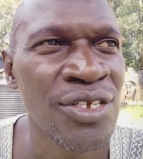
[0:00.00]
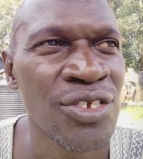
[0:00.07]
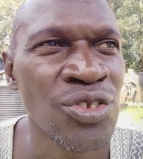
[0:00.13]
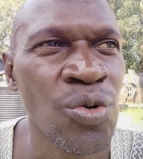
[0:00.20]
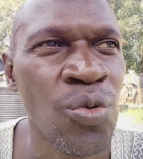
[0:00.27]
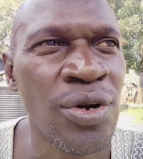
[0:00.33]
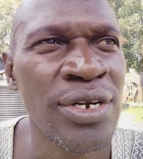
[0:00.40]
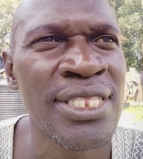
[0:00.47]

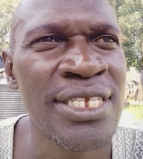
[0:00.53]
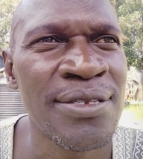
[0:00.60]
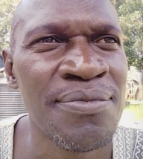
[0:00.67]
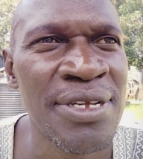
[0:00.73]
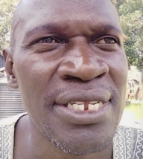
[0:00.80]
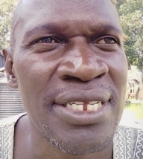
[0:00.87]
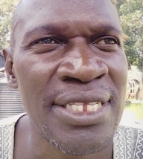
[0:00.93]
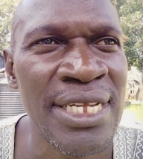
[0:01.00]
So what this
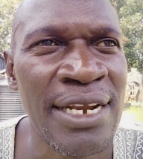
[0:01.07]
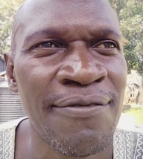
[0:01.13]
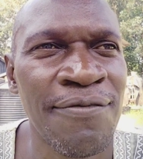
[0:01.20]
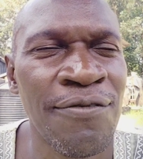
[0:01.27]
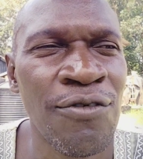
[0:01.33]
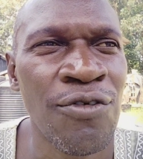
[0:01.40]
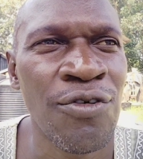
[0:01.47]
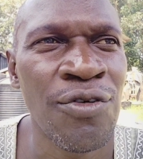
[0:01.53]
means is that
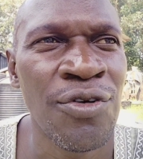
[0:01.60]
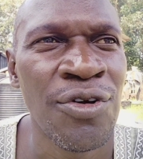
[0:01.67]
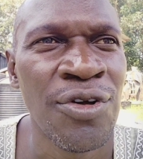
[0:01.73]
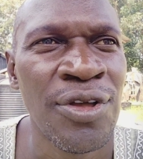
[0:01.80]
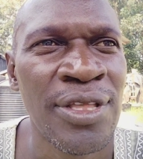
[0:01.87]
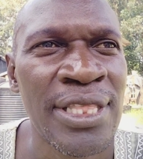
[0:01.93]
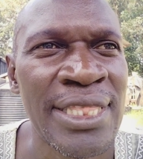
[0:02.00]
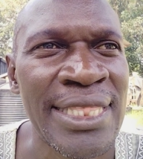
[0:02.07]
for
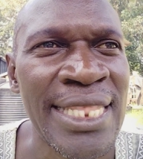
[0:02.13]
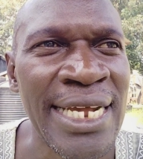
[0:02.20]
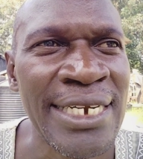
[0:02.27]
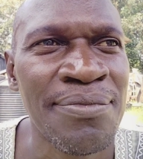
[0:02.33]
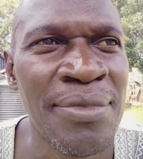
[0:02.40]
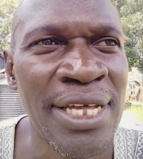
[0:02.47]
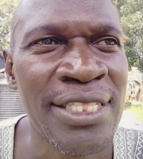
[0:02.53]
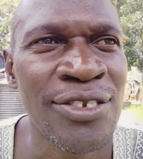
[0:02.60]

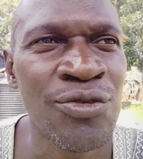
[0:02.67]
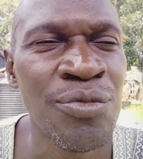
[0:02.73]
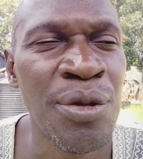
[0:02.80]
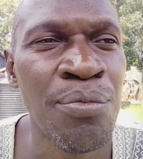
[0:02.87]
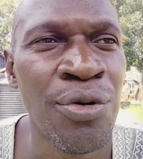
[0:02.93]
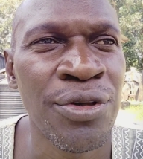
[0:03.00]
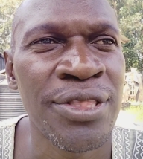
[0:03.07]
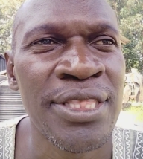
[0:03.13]
that month to be
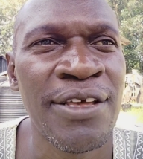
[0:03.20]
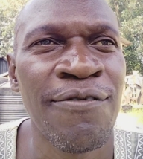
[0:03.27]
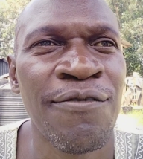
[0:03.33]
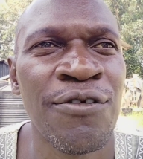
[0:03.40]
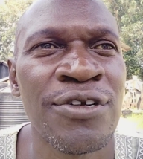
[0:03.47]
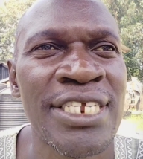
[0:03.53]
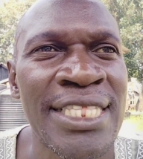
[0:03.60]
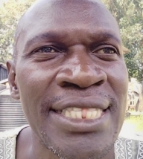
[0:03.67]
both the
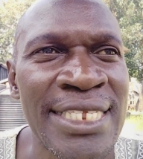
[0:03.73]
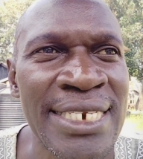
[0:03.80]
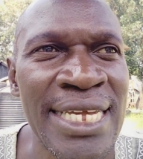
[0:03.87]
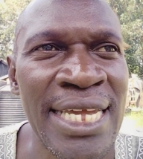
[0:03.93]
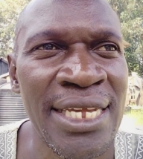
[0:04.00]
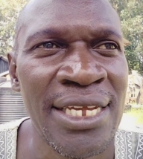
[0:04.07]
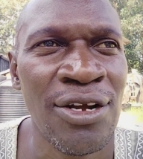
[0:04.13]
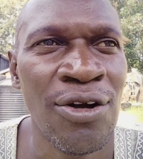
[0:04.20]
14th
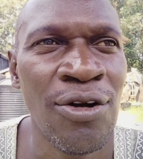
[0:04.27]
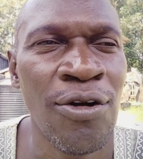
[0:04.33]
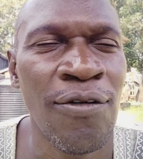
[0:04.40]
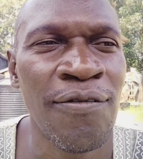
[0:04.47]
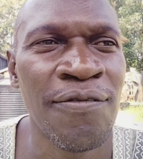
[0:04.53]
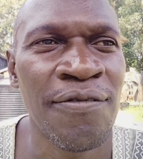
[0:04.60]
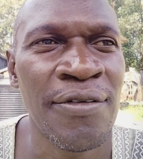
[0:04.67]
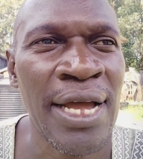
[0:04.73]
day
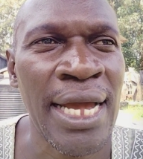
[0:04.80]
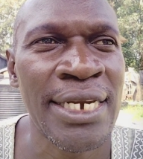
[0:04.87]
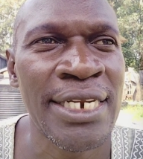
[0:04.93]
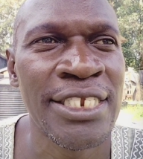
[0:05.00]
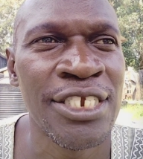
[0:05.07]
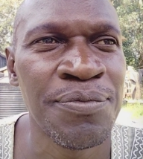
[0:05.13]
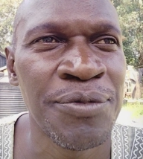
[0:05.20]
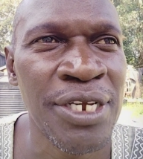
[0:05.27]
of an
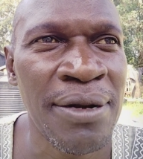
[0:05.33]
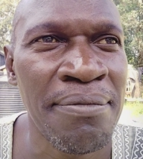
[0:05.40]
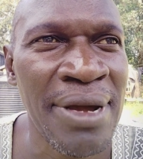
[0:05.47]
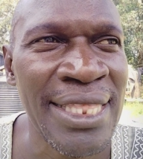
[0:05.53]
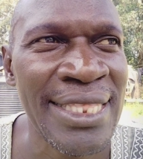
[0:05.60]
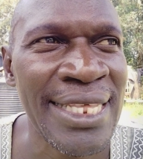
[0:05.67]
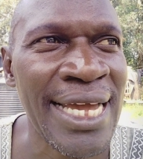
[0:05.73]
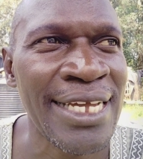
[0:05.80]
Egyptian
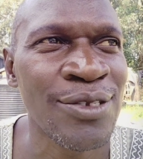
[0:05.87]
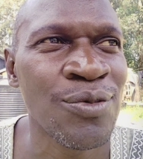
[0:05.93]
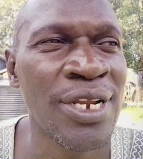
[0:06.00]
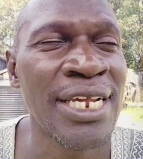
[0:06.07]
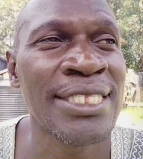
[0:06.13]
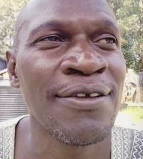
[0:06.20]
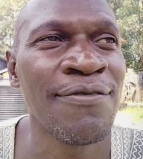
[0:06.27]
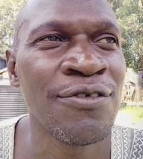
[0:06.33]
month as well
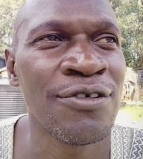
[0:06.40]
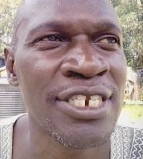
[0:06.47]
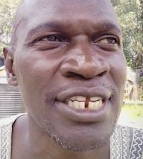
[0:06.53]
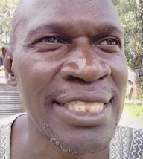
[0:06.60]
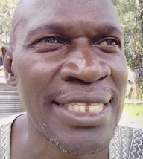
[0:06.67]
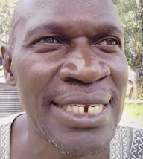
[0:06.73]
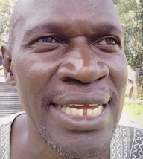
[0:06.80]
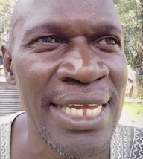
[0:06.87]
as the
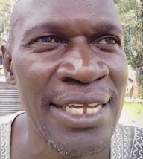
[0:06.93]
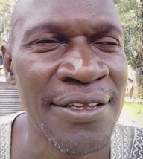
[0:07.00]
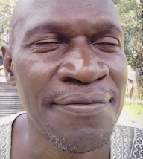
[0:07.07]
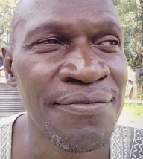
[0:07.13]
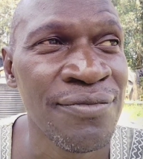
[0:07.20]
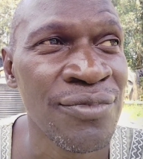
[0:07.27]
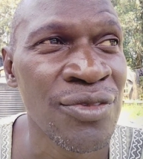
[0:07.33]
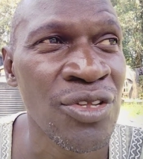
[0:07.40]
14th day
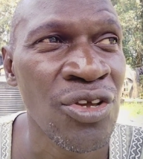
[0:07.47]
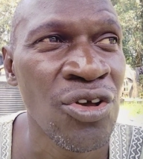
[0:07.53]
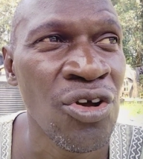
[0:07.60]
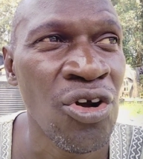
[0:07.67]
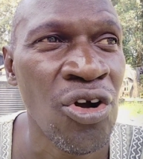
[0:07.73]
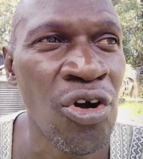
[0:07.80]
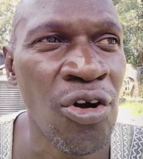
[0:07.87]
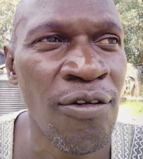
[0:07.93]

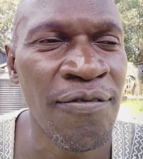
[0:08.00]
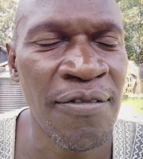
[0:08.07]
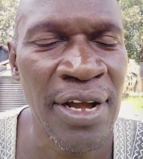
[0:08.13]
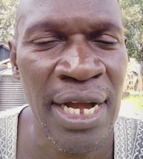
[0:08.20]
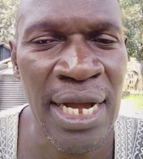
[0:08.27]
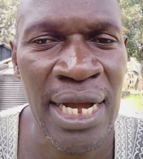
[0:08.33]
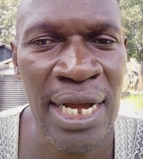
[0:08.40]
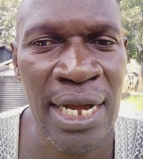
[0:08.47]
of
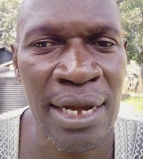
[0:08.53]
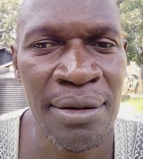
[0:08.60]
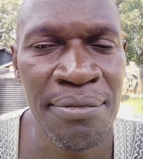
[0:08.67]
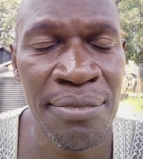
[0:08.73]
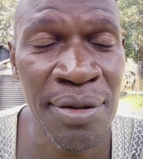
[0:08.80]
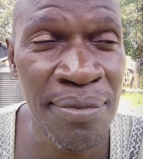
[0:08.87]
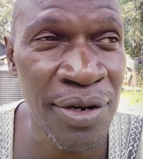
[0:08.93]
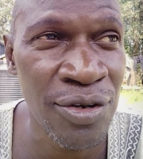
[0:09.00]
a
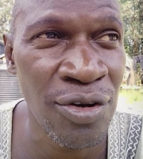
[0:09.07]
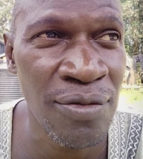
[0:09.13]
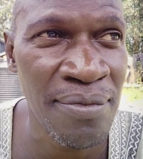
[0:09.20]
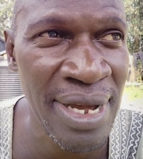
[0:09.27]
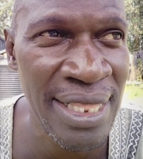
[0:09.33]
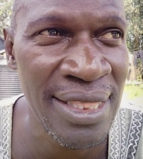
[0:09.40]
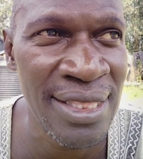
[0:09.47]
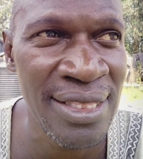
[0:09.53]
biblical
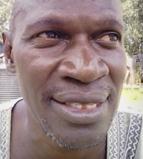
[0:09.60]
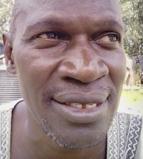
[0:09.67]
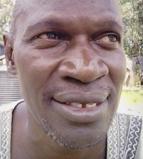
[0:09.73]
month,